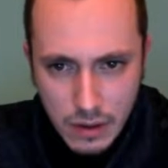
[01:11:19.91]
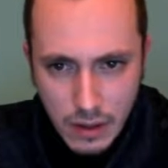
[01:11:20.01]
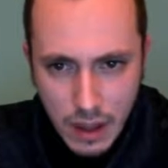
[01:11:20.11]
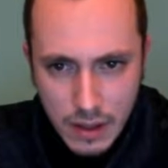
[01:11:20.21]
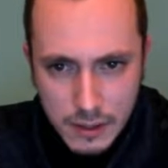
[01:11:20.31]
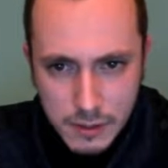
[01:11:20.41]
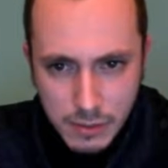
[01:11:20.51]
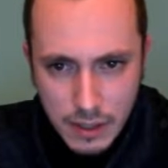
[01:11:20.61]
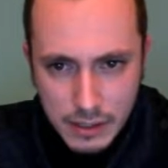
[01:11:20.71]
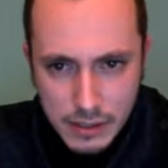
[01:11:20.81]
Okay, let's
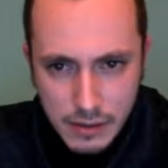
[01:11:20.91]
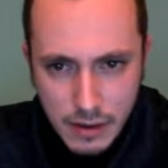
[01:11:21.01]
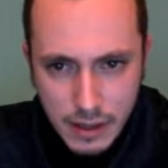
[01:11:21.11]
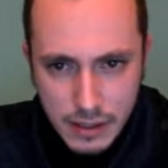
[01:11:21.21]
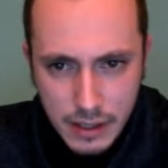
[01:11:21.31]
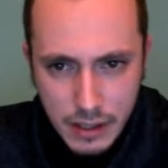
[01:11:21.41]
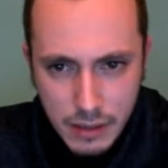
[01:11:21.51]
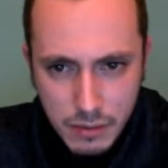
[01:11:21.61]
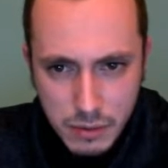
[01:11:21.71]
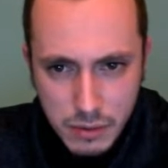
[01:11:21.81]
play to Adi. He
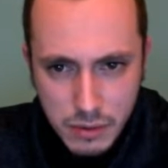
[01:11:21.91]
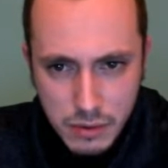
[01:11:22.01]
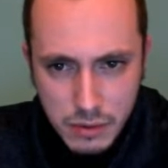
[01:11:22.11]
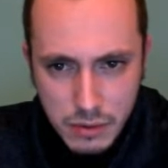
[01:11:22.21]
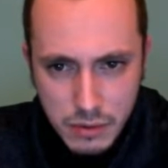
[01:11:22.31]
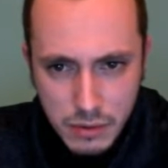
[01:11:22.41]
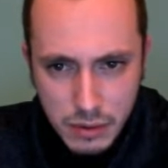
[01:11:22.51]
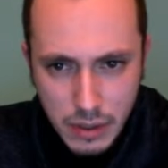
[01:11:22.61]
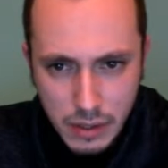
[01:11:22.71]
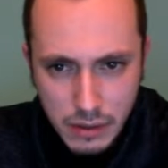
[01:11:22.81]
was
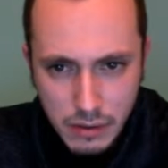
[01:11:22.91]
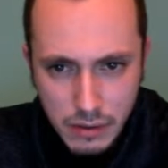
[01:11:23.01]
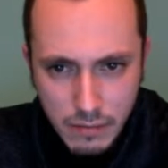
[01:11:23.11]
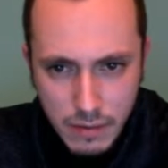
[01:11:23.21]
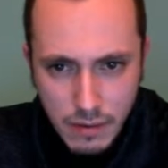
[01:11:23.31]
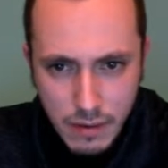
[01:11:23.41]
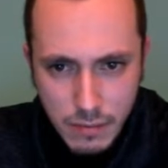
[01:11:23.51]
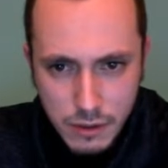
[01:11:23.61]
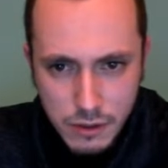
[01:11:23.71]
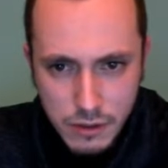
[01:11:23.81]
like very
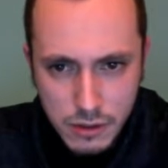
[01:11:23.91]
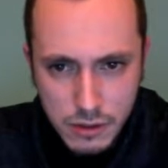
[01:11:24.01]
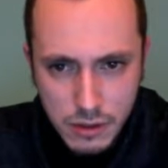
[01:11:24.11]
ambitious.